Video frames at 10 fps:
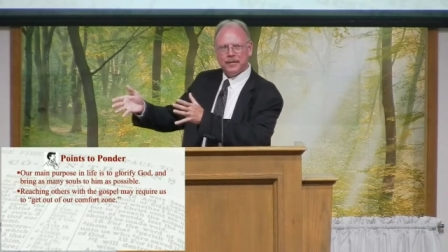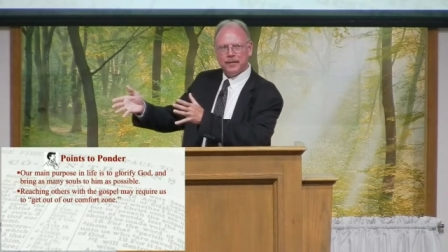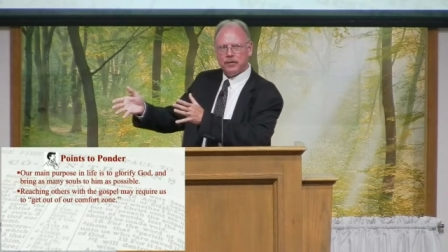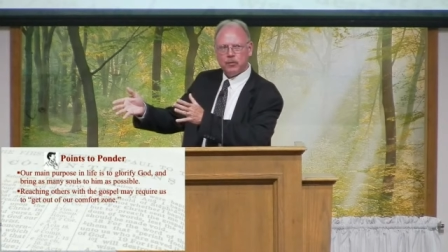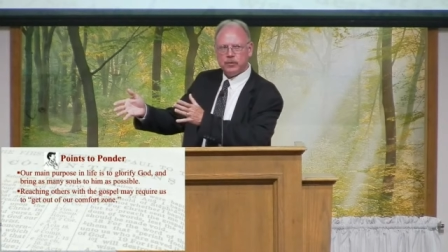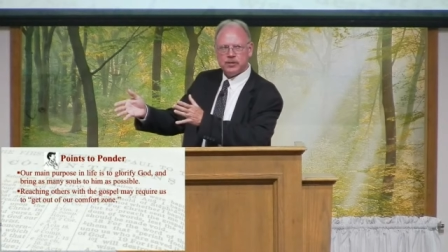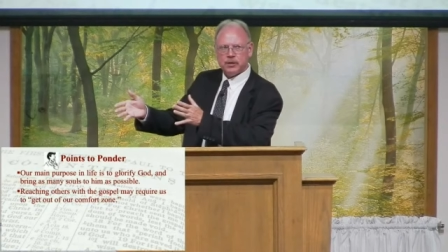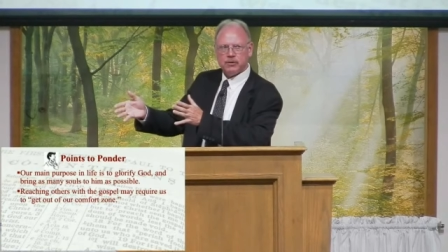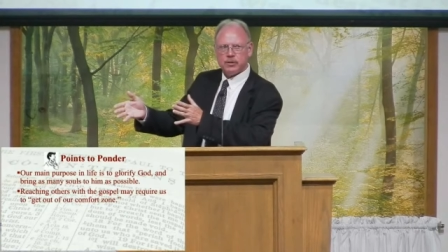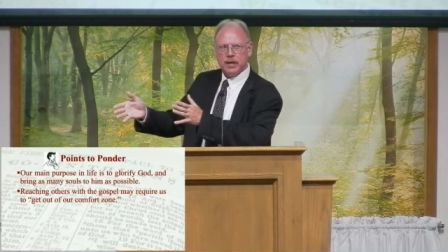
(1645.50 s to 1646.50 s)
Now, don't
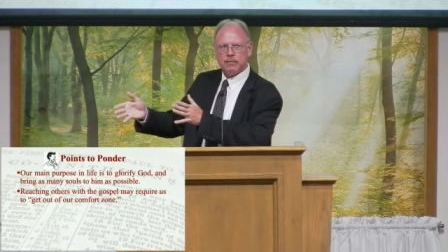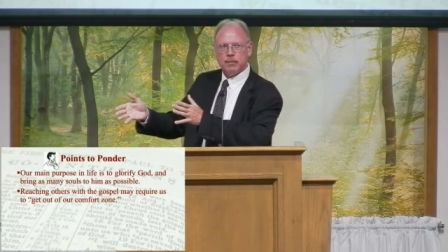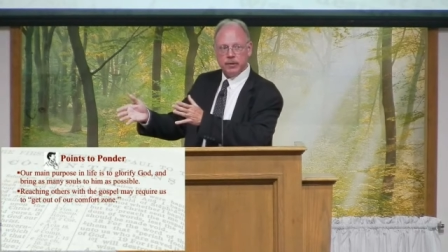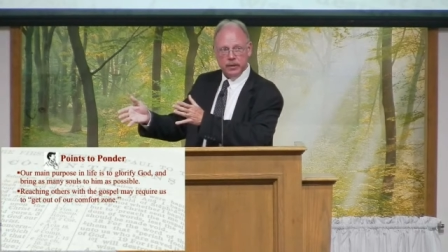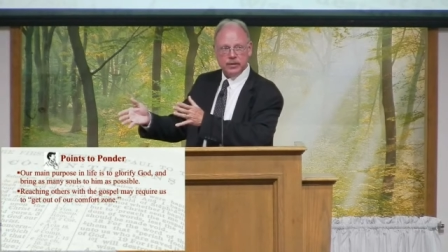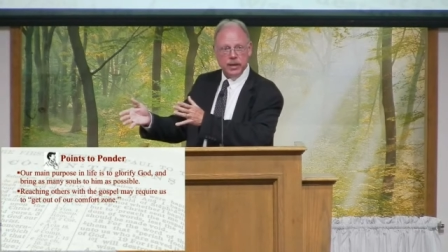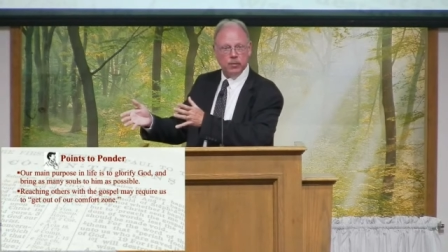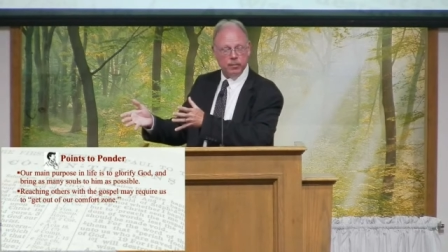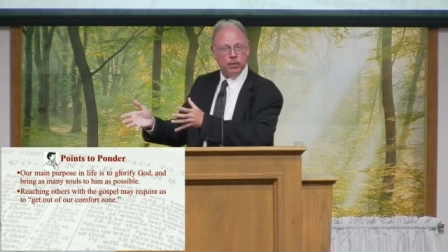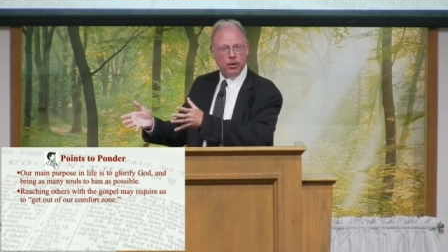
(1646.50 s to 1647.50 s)
misunderstand me, but isn't
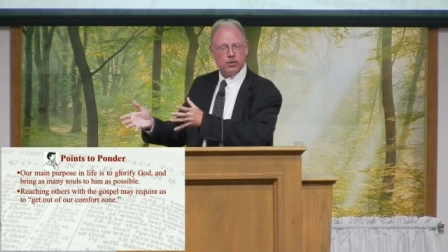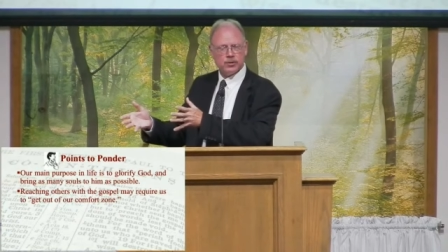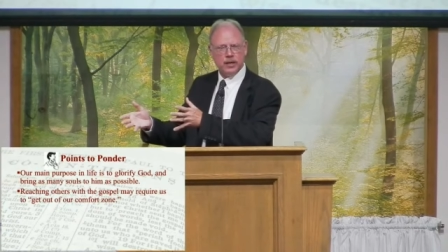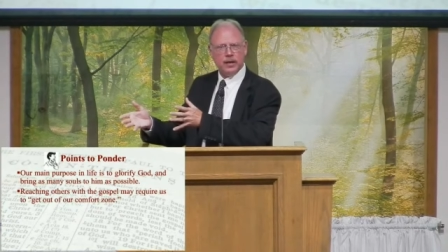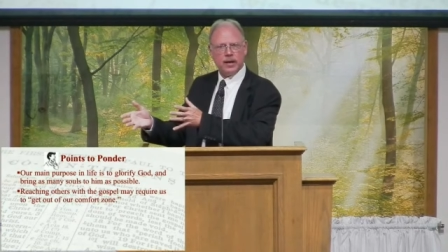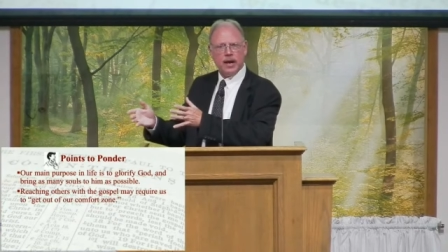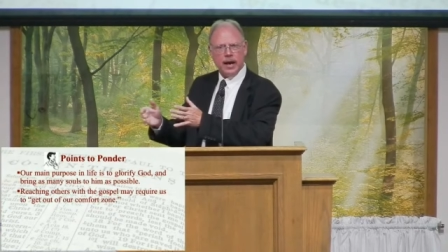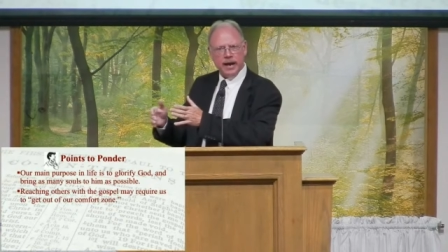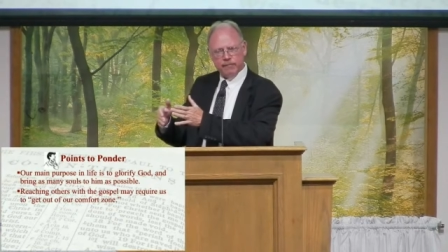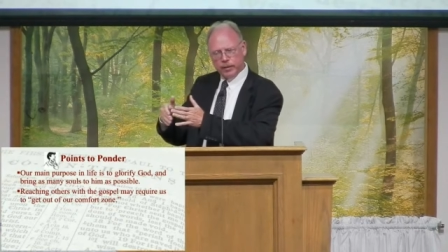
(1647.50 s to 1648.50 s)
that what Paul said?
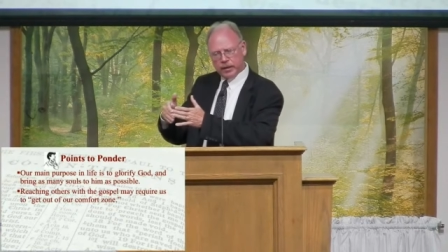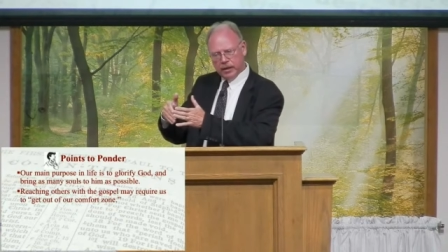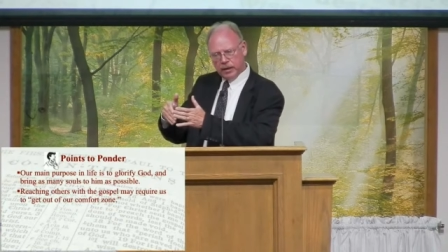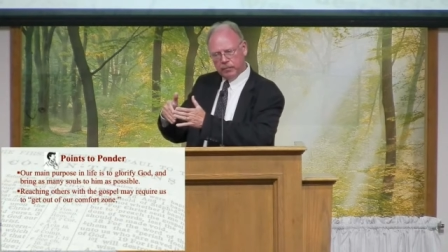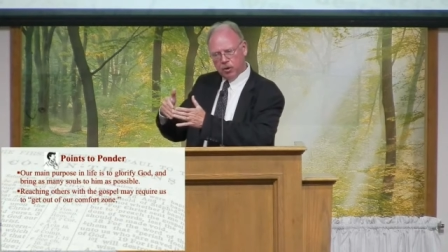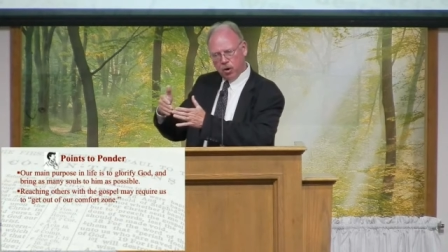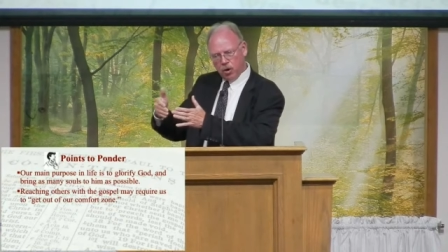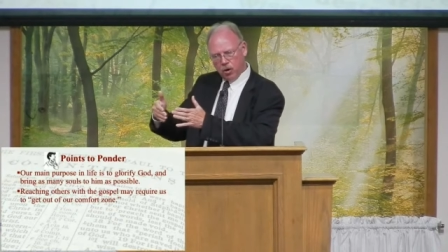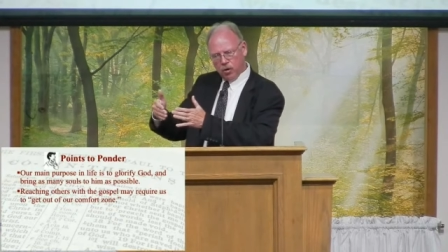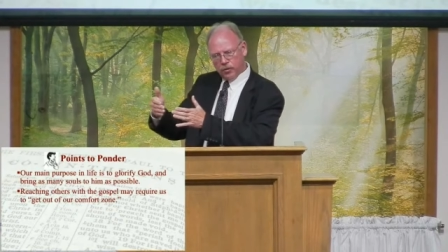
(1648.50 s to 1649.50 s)
I have become
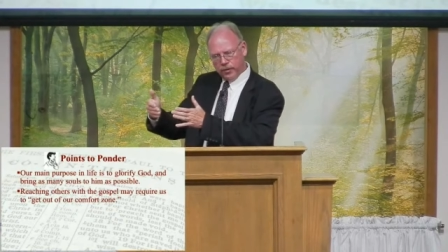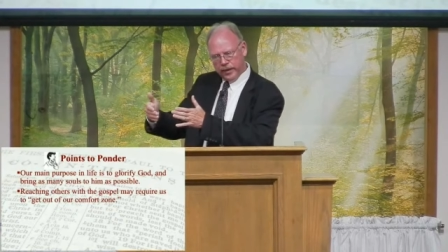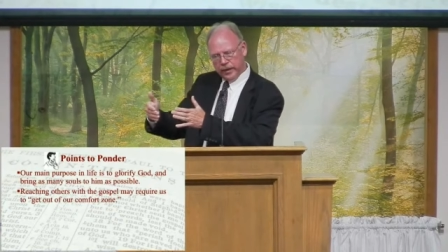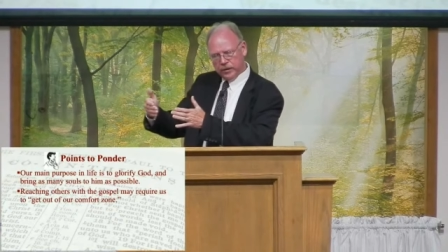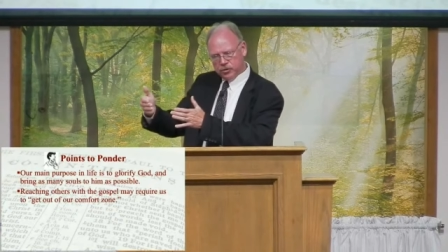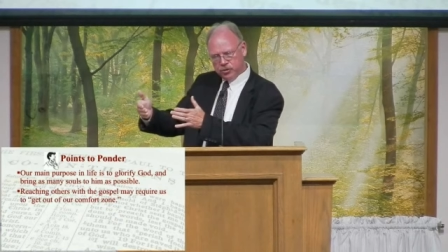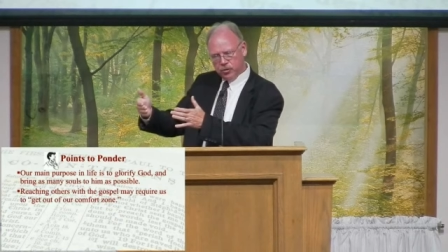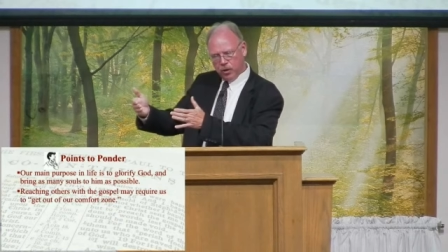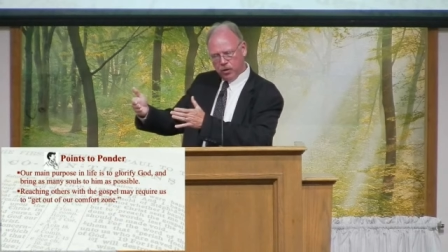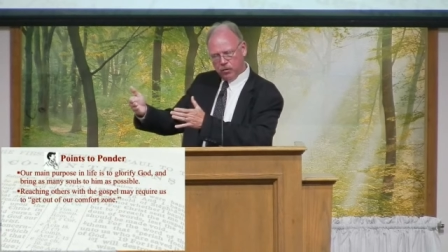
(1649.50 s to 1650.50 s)
all things
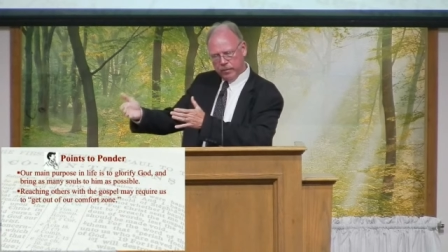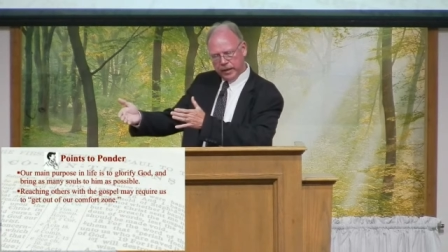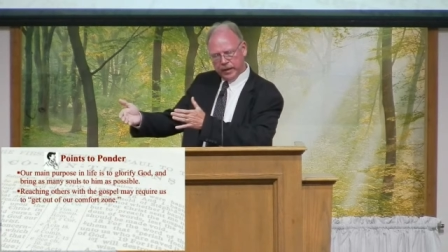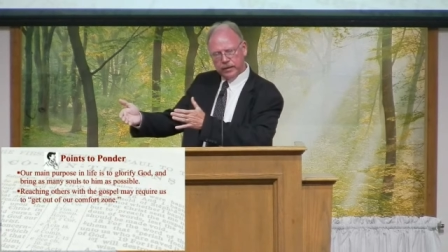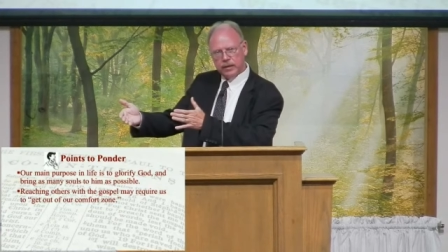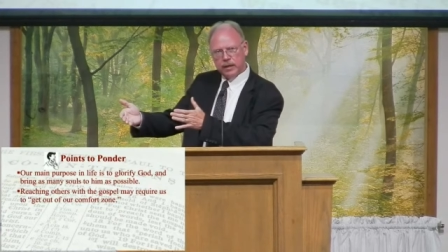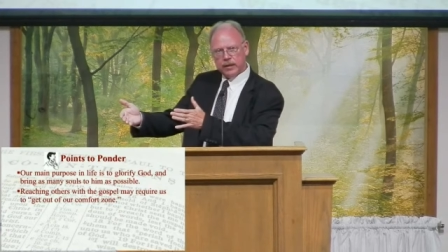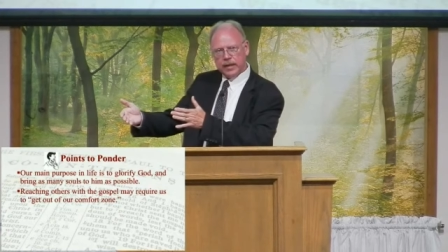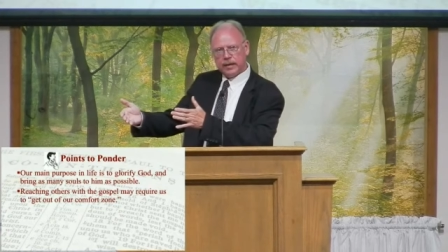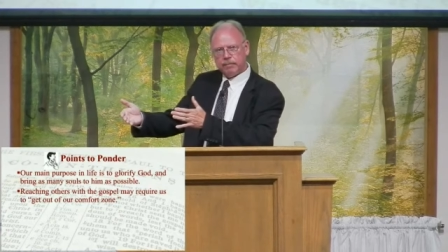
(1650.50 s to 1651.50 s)
to all men,
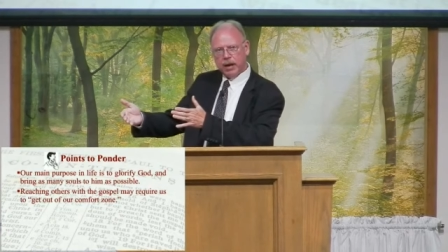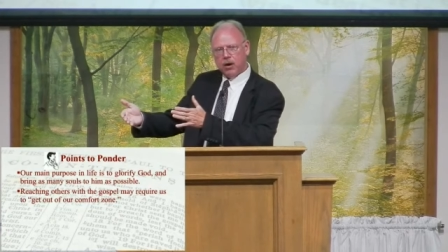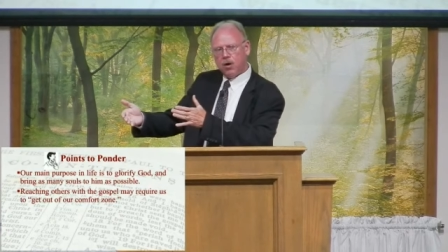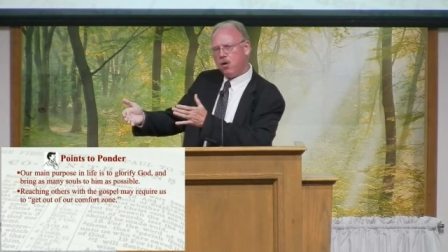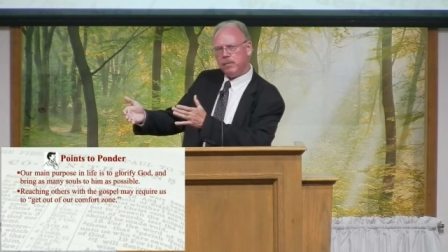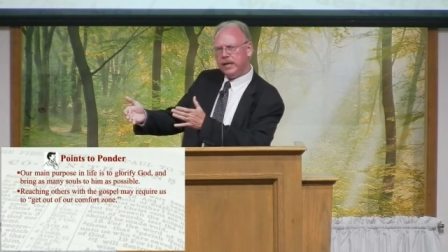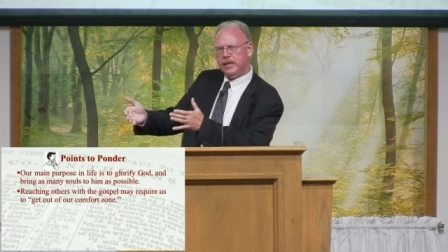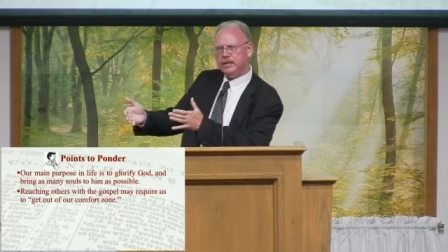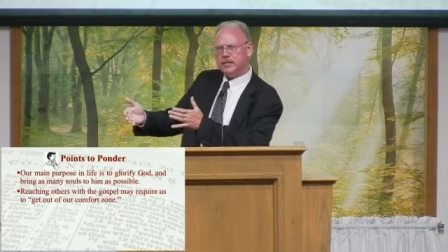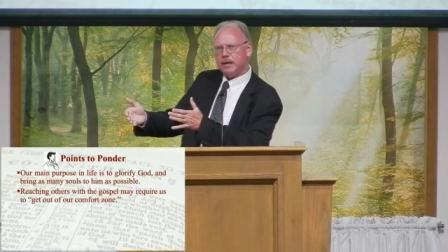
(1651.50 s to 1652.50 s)
that by all
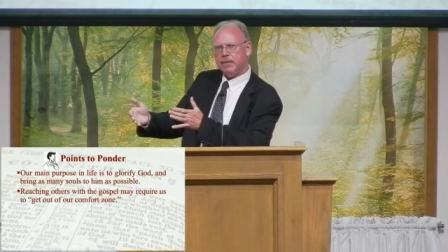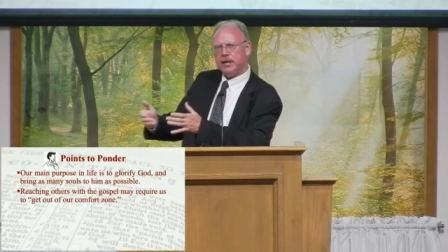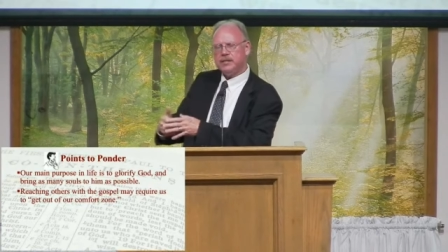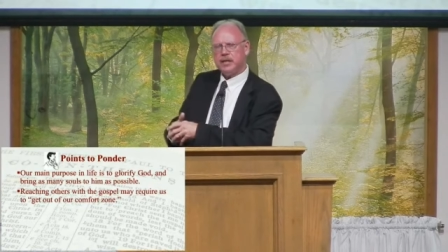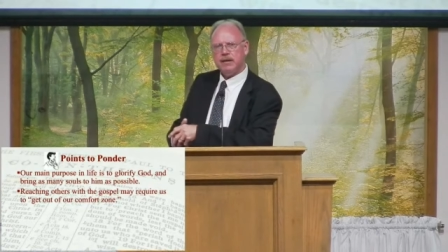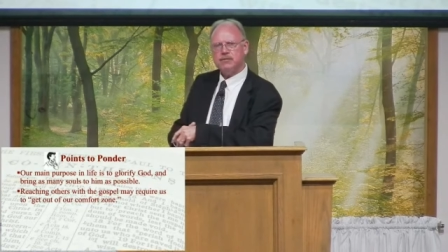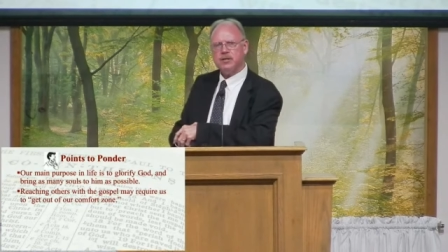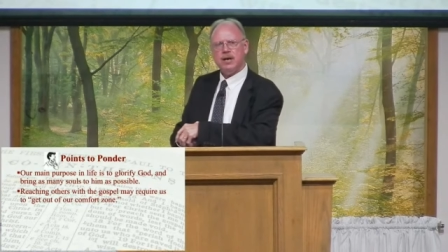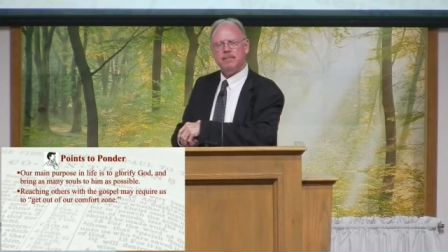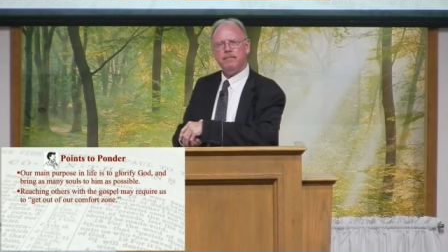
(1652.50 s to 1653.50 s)
means I might save
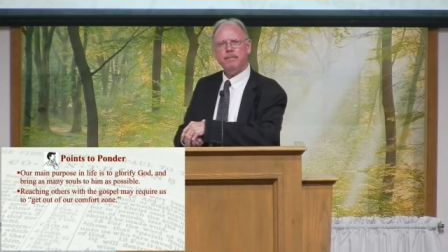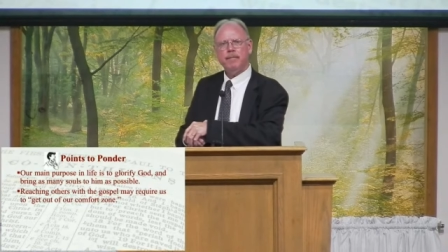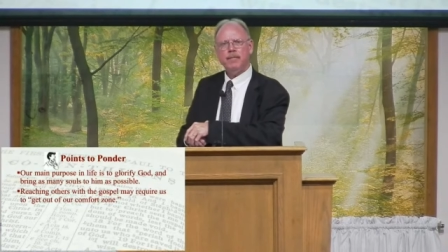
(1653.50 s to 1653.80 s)
some.